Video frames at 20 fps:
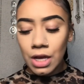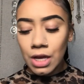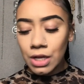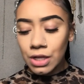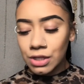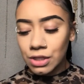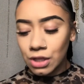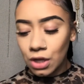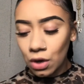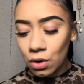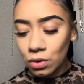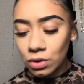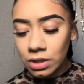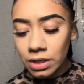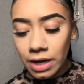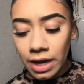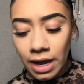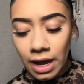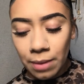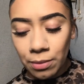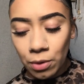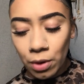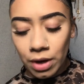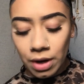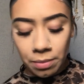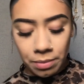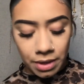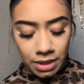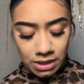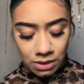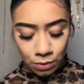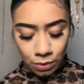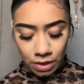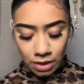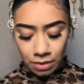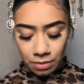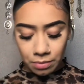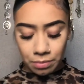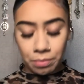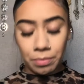So today I'm going to mix
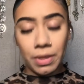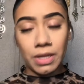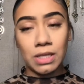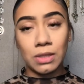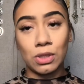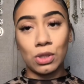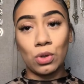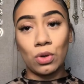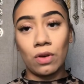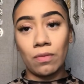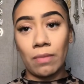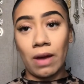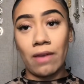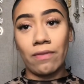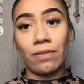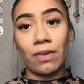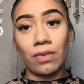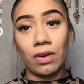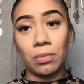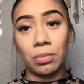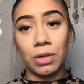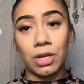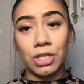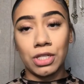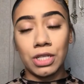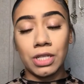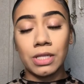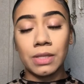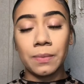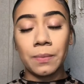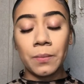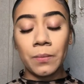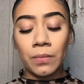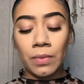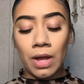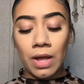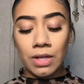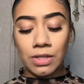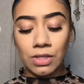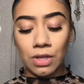two of my favorite blushes.
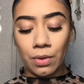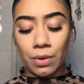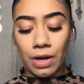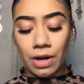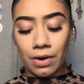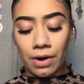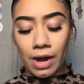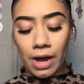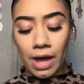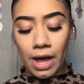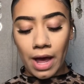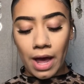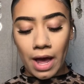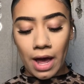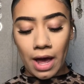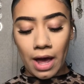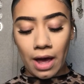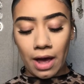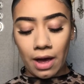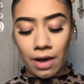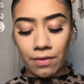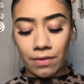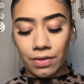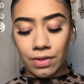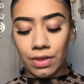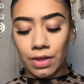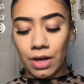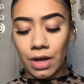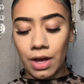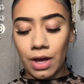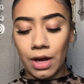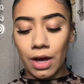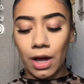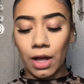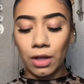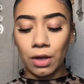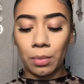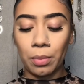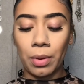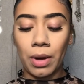So here I have the
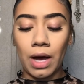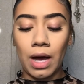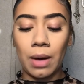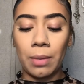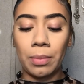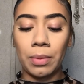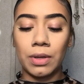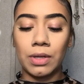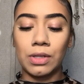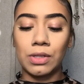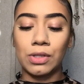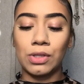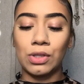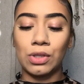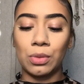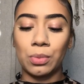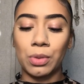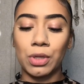Colourpop Super